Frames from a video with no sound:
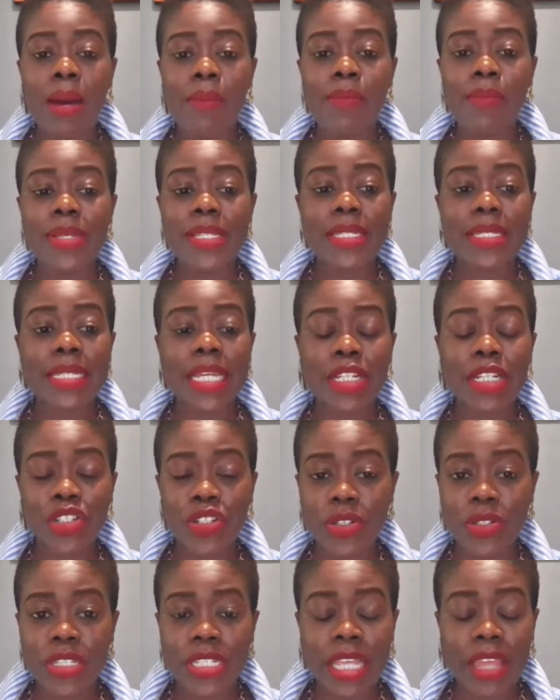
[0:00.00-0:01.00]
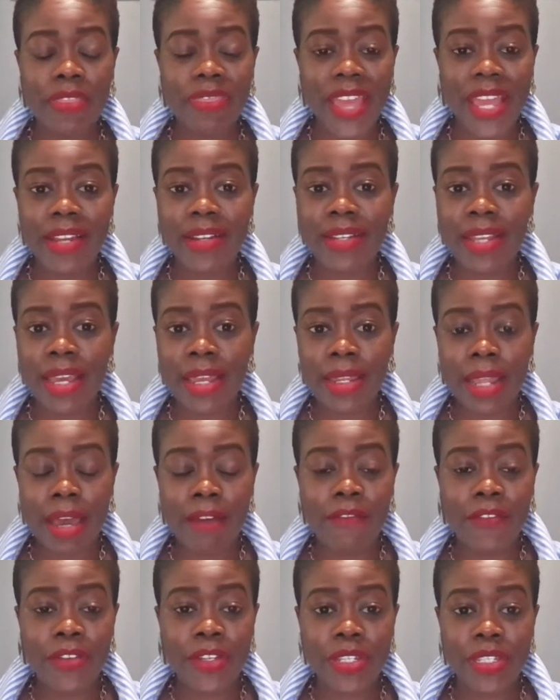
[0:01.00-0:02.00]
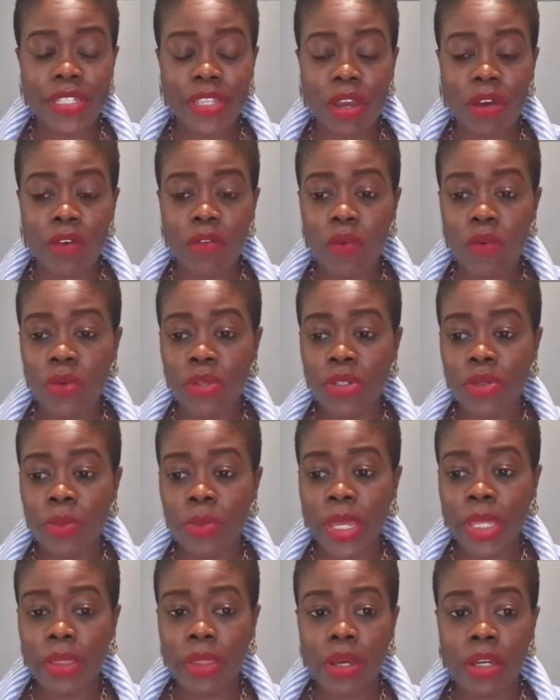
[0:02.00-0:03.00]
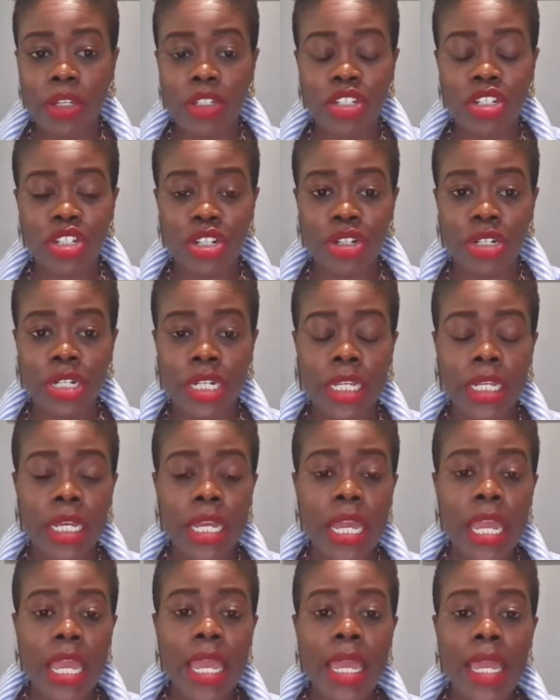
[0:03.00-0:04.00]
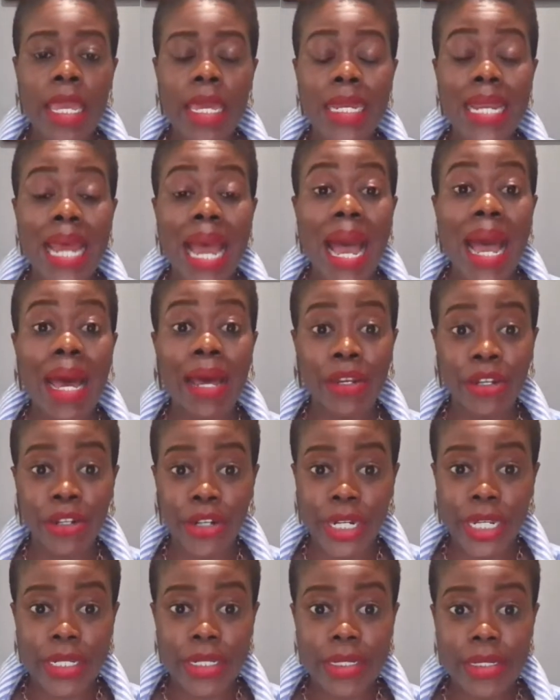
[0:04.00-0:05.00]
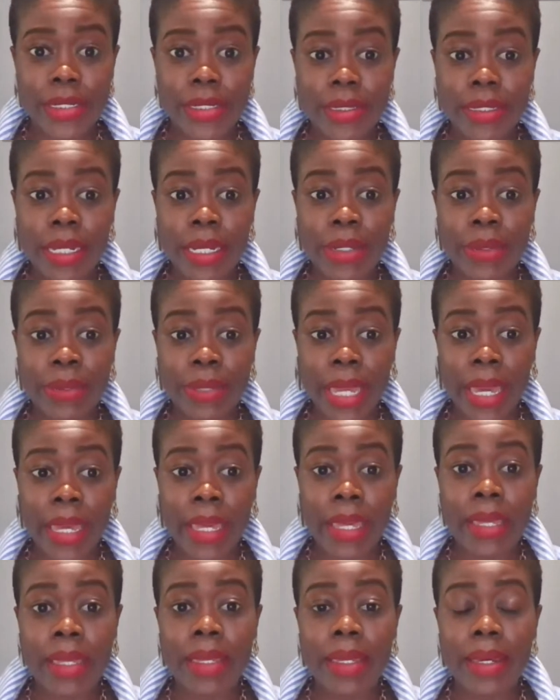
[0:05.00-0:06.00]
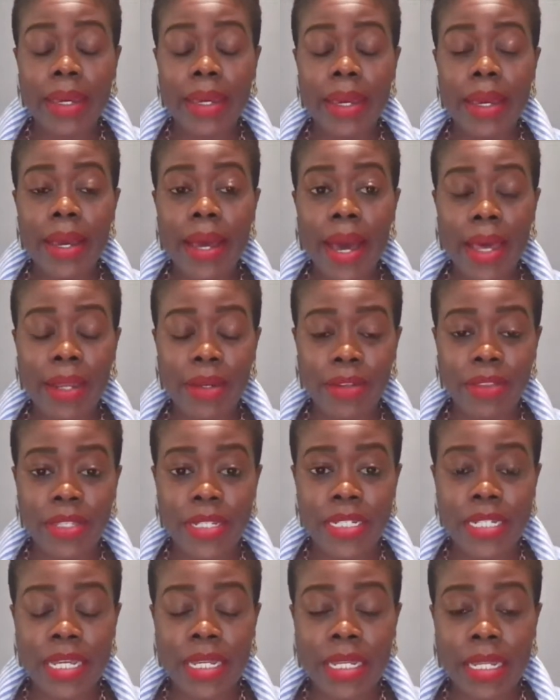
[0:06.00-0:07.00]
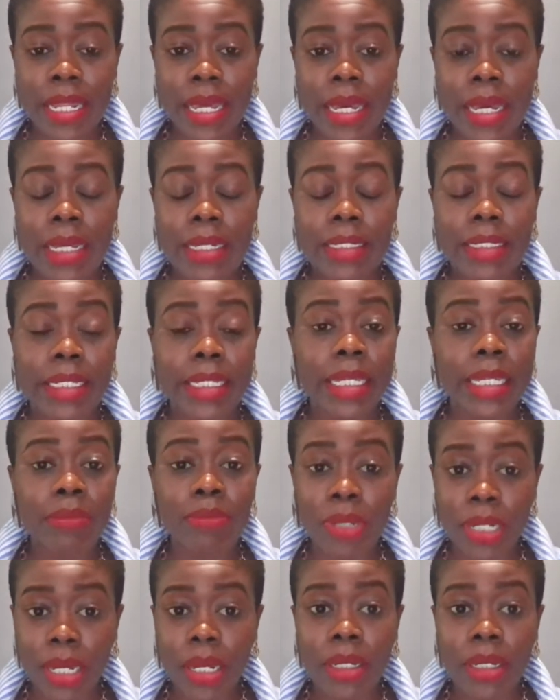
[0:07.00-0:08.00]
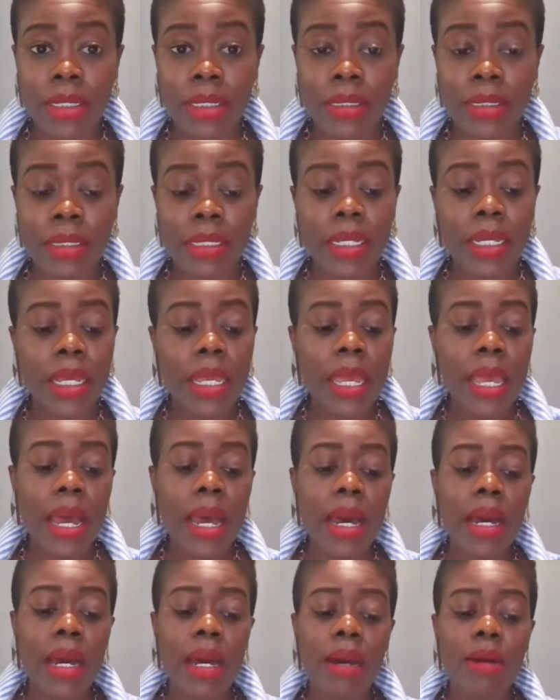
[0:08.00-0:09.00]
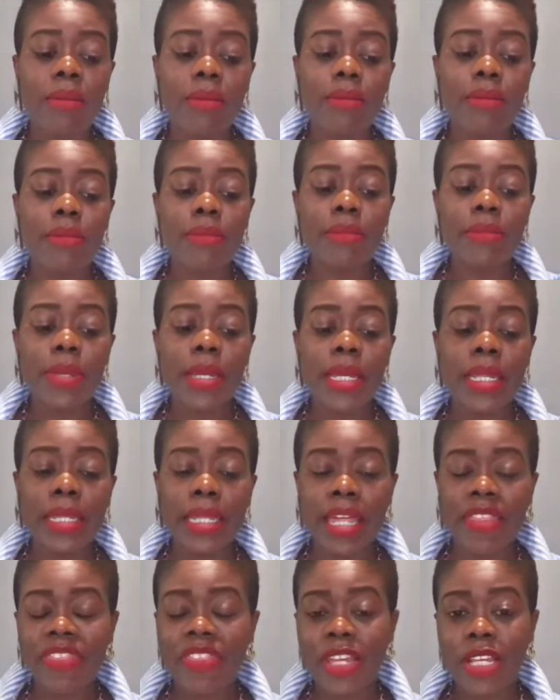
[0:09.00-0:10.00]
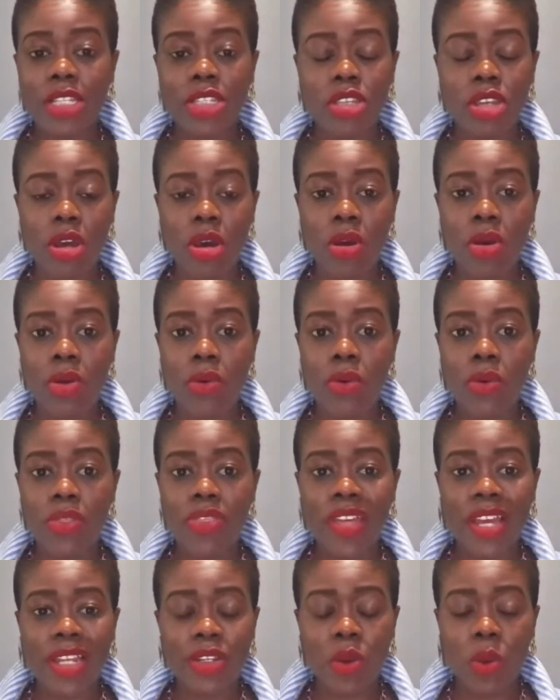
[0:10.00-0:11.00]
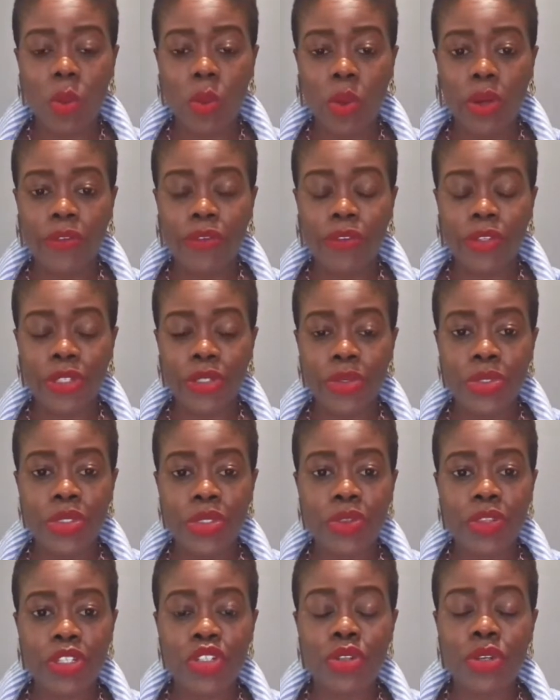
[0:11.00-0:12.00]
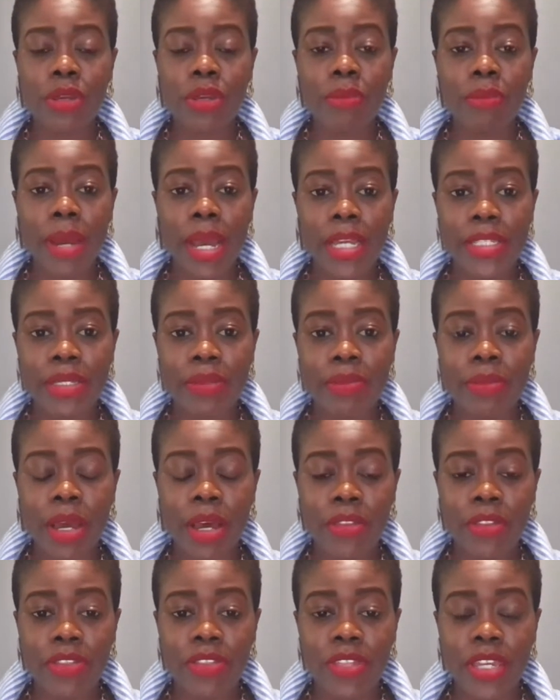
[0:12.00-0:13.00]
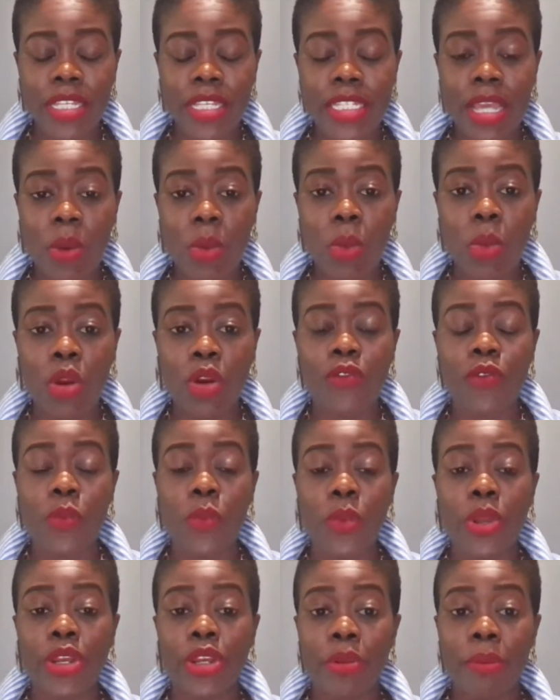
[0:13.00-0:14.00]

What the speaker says: Set that deadline for yourself on your weight loss journey and honor it. Okay. Honor the deadline. Keep it 100. And let things go that don't work for you, so that you can buy some other things that work for where your